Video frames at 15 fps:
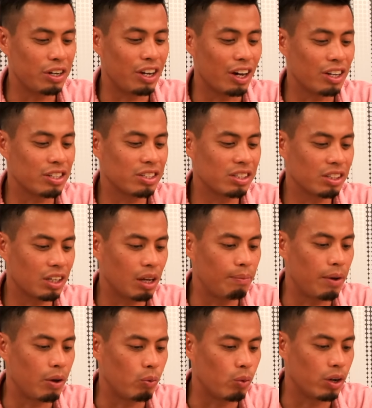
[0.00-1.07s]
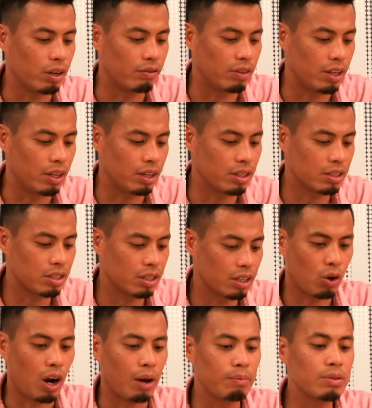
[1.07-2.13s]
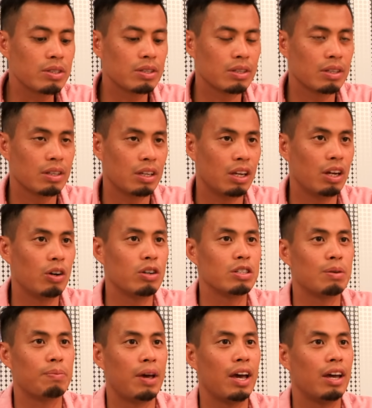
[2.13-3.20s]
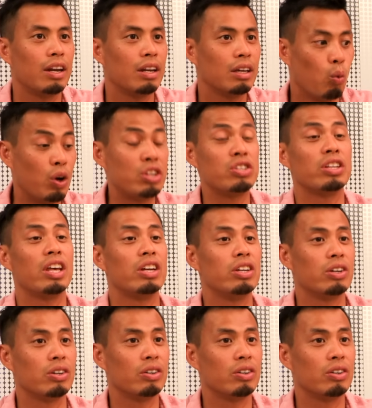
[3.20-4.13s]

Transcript: does commit one of these crimes here in Japan, what should they do?